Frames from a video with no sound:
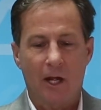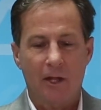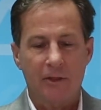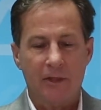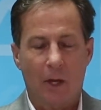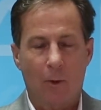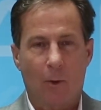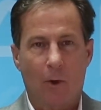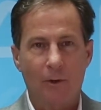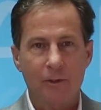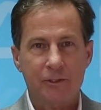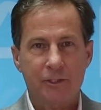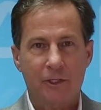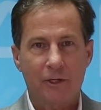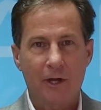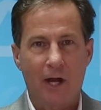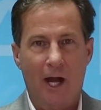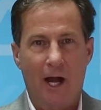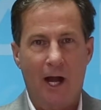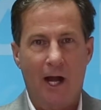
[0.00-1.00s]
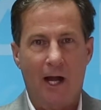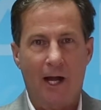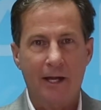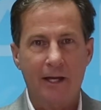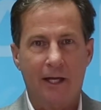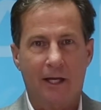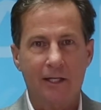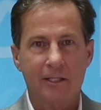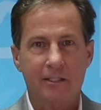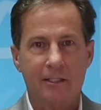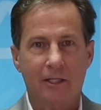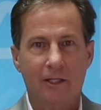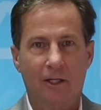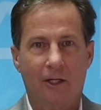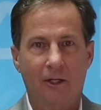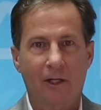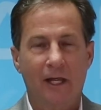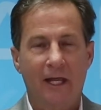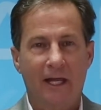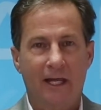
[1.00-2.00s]
They won't turn on
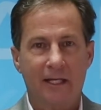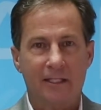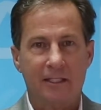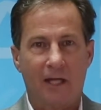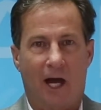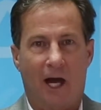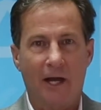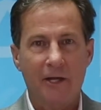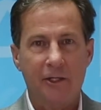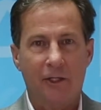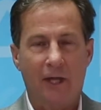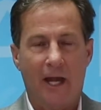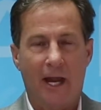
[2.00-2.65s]
until it's on your